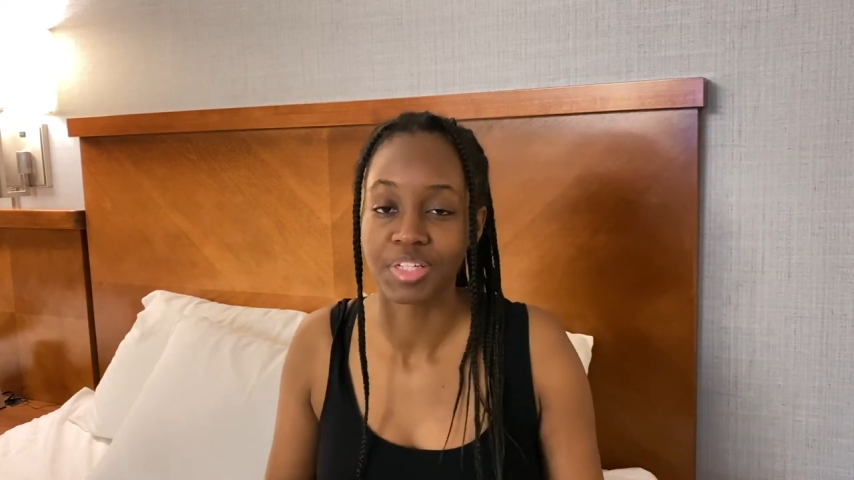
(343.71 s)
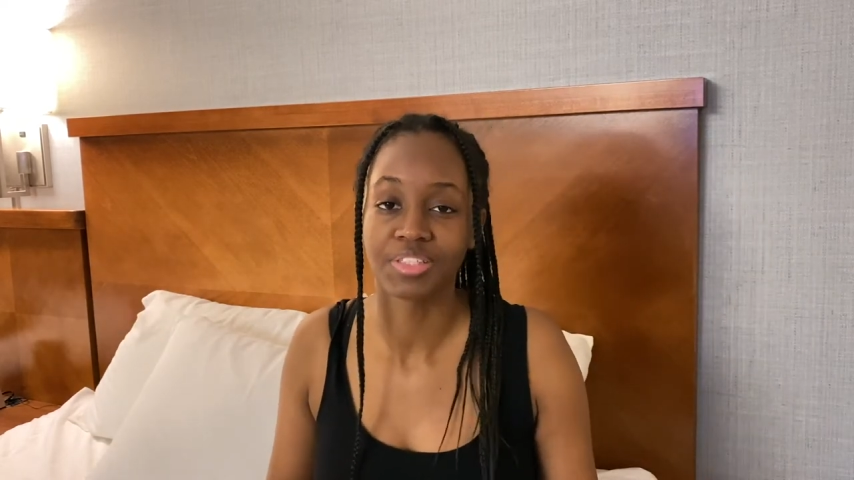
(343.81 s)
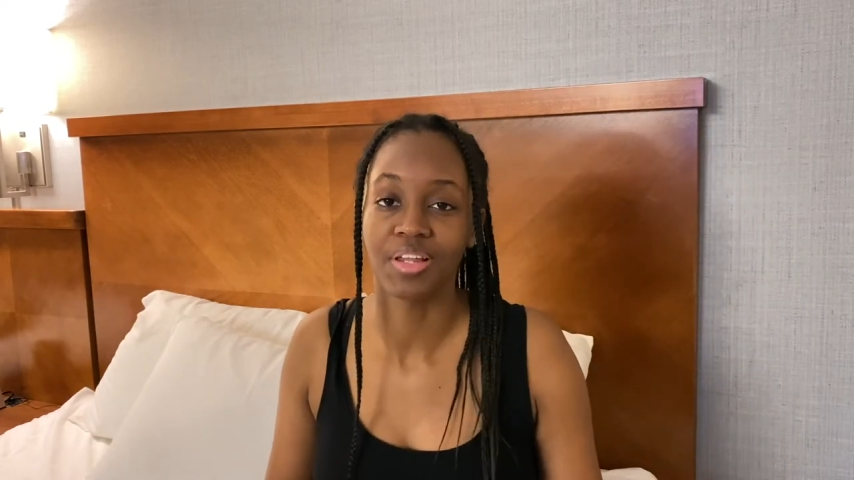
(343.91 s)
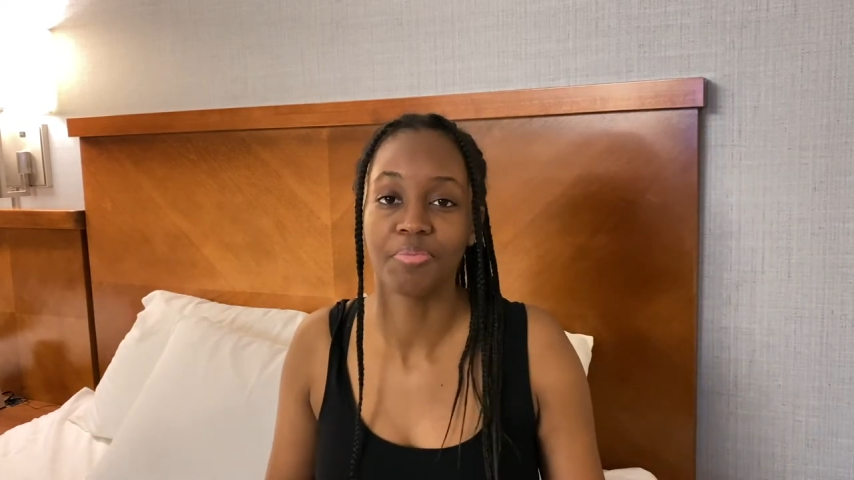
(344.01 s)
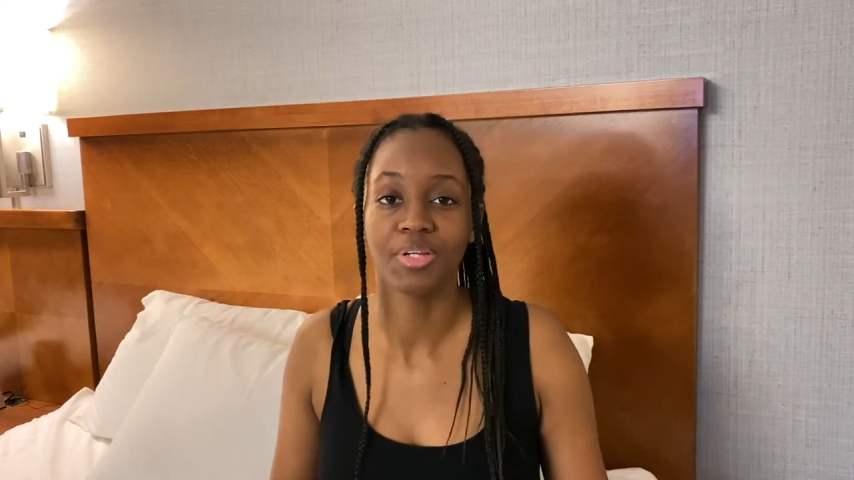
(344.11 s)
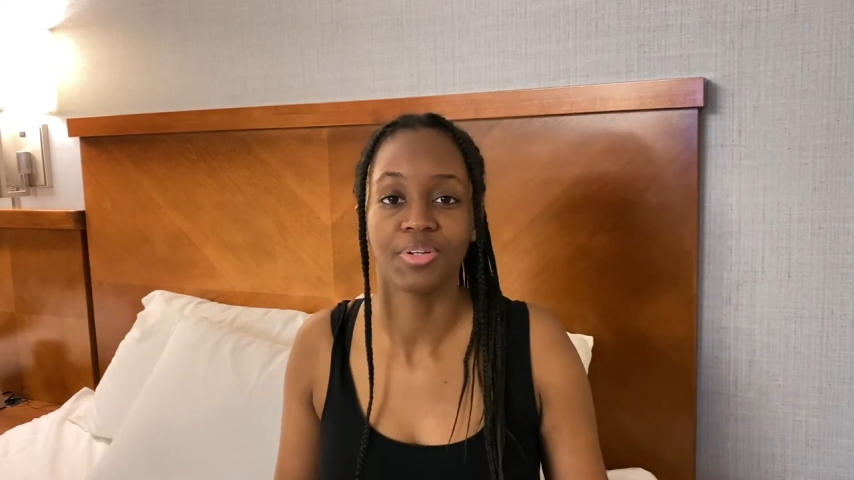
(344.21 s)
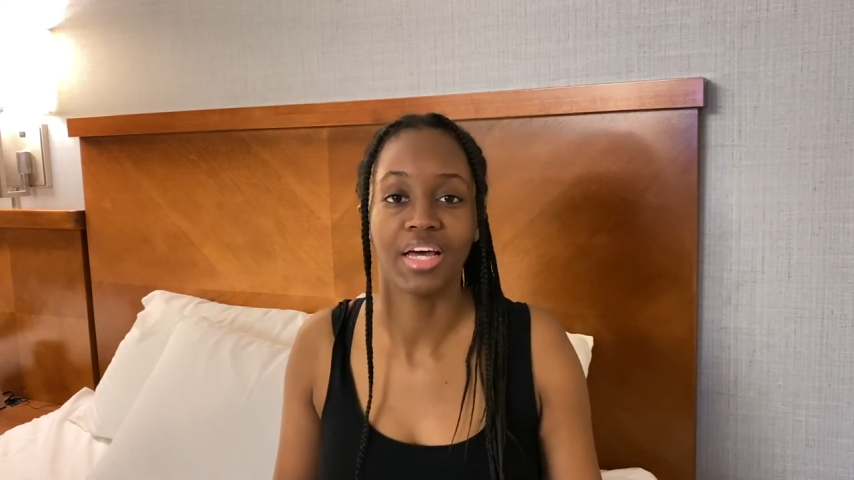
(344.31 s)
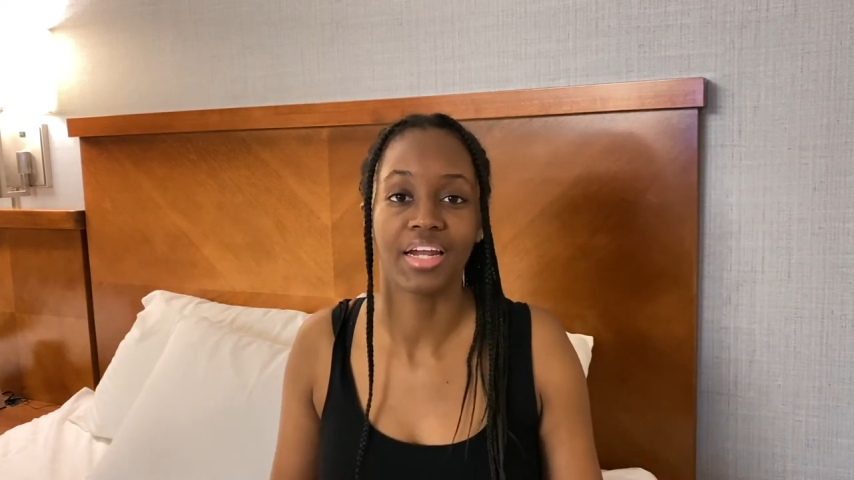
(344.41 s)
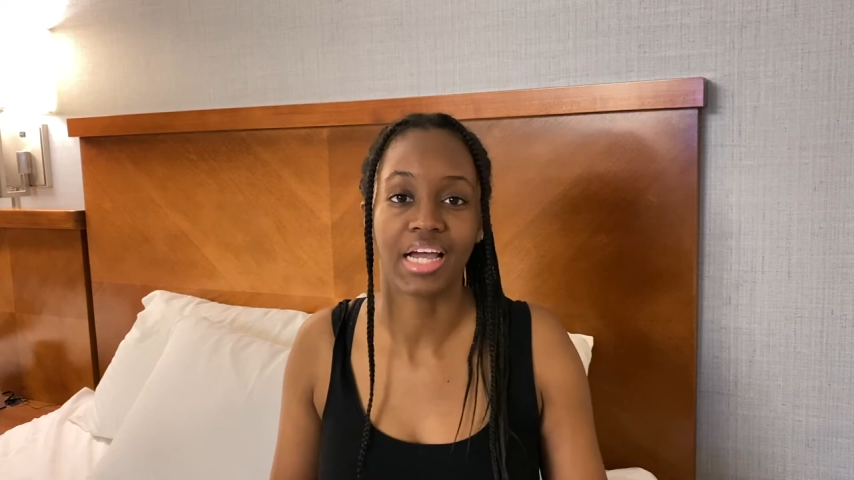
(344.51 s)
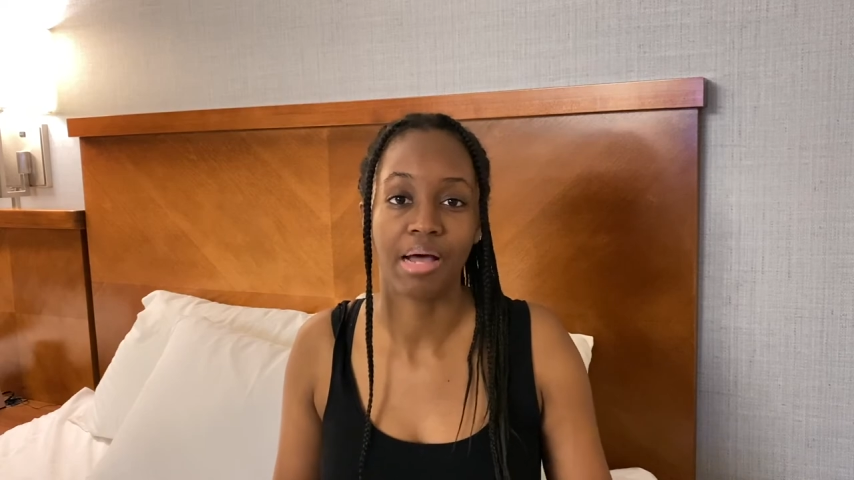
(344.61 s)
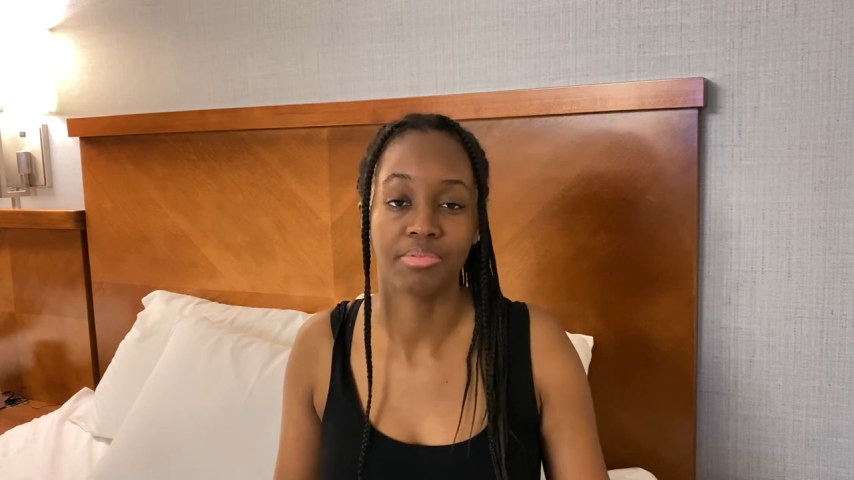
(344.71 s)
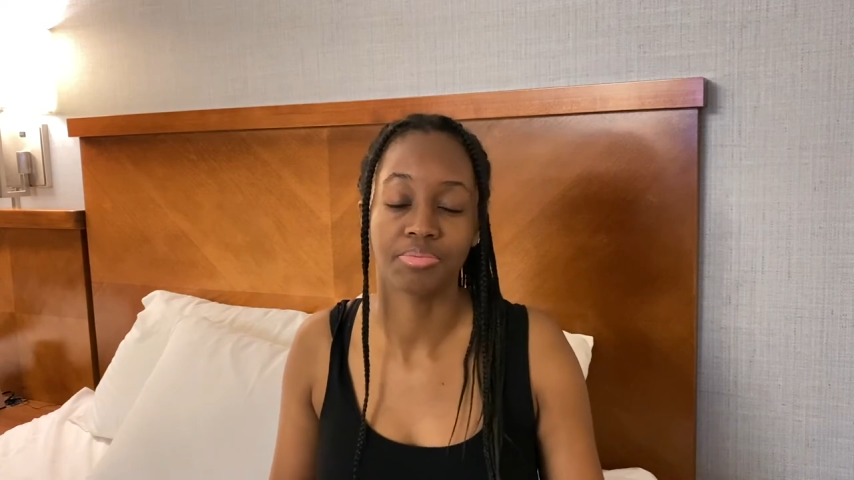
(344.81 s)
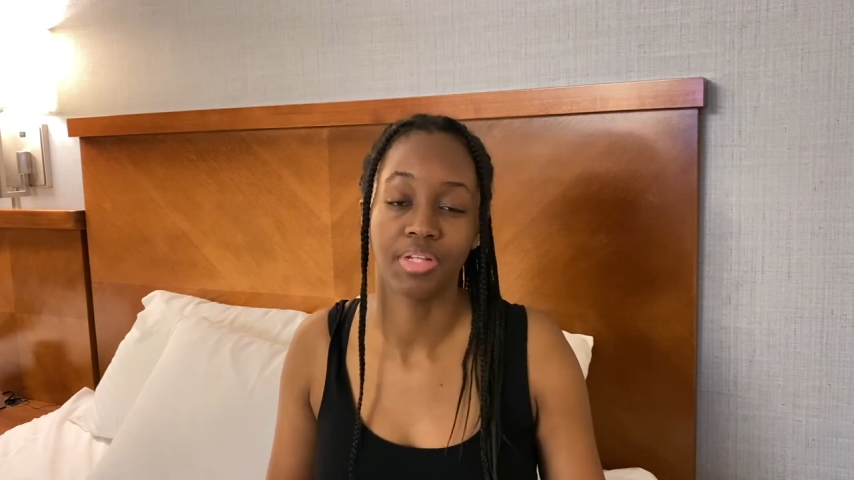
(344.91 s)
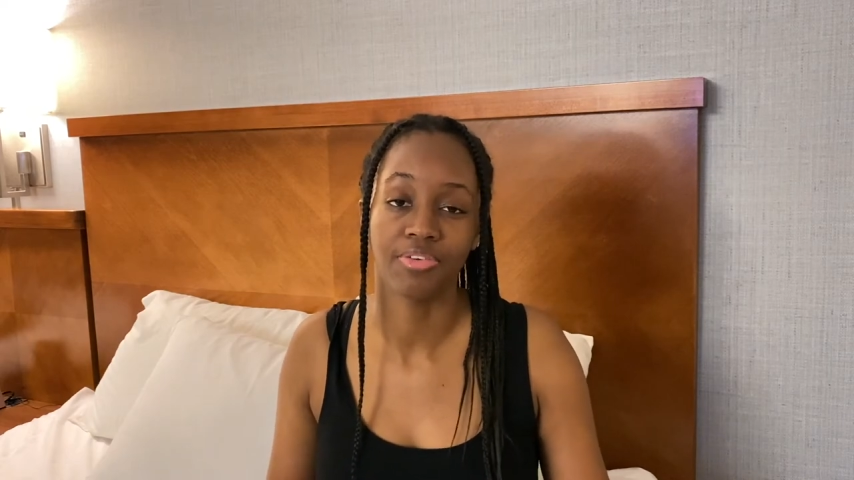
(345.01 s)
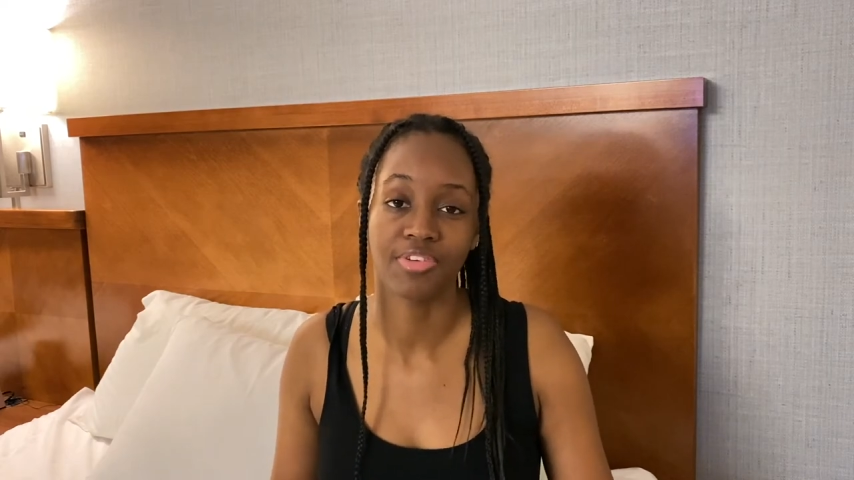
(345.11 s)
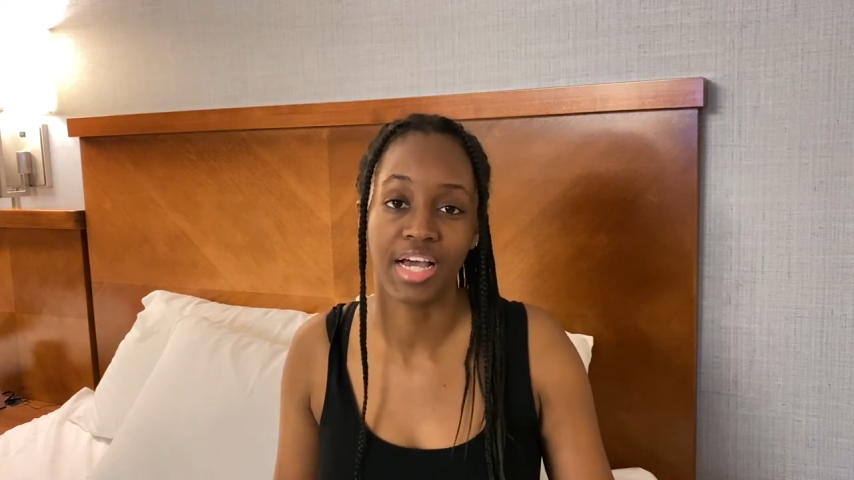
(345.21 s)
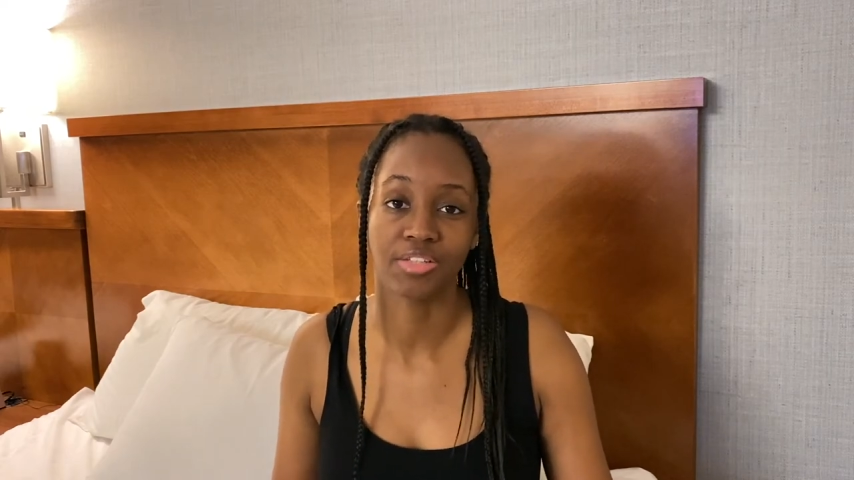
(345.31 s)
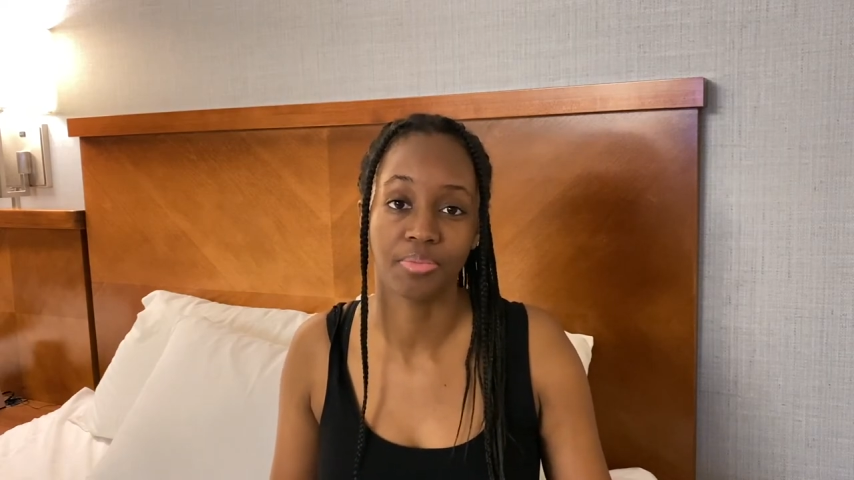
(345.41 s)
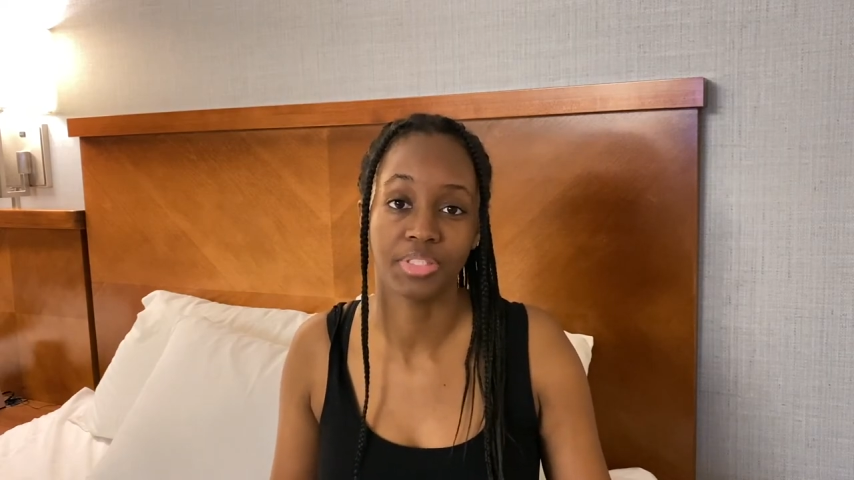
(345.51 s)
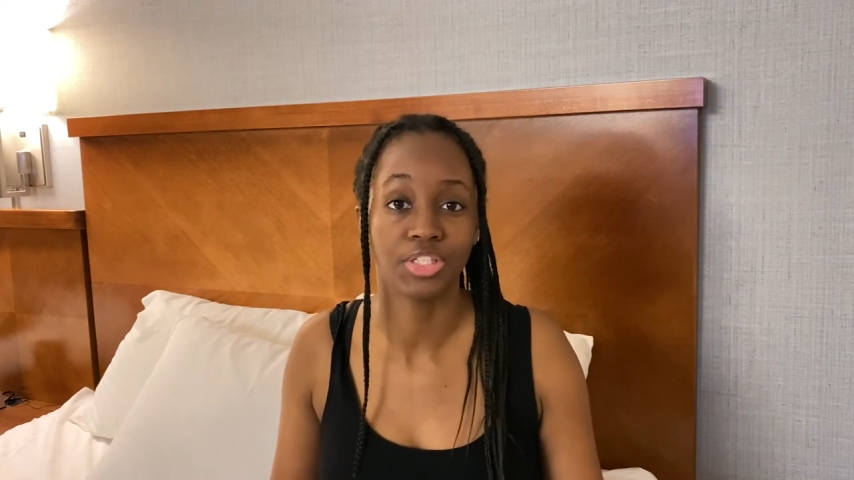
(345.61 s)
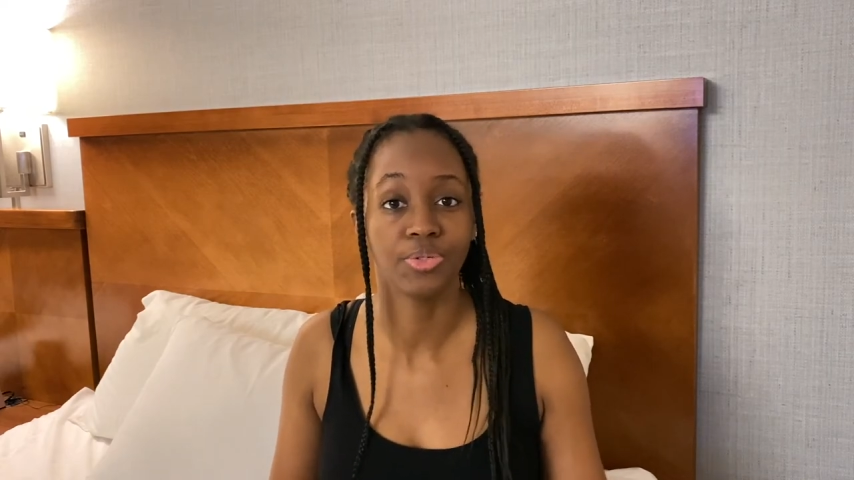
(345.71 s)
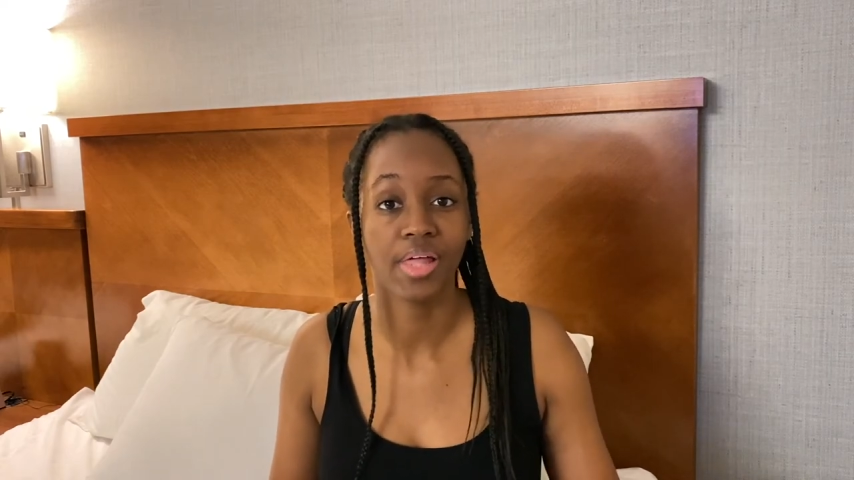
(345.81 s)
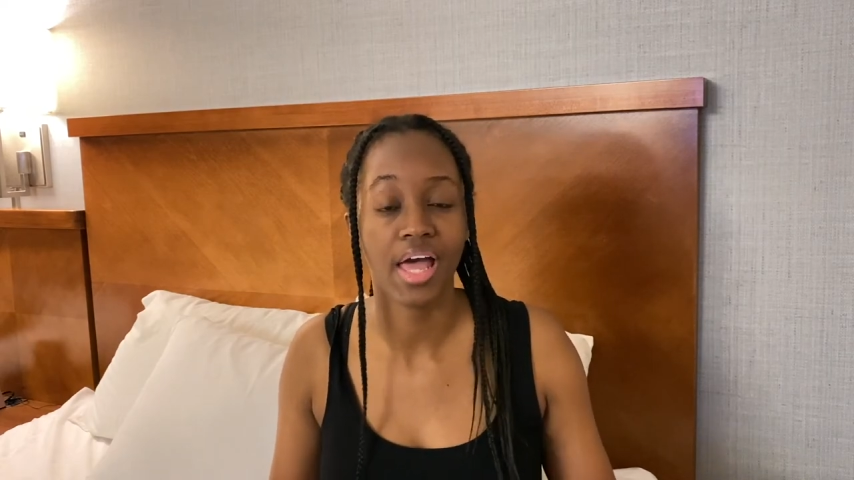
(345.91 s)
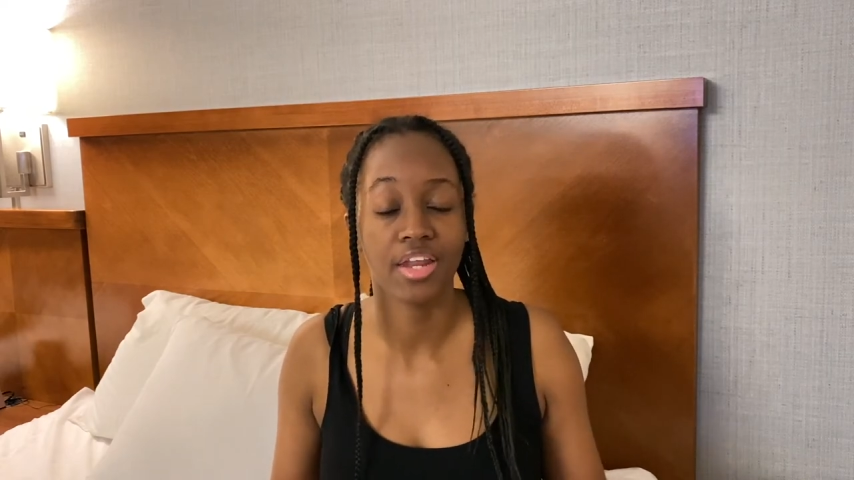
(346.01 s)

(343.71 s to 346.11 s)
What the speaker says: So let me know down in the comments below if you guys want me to do that,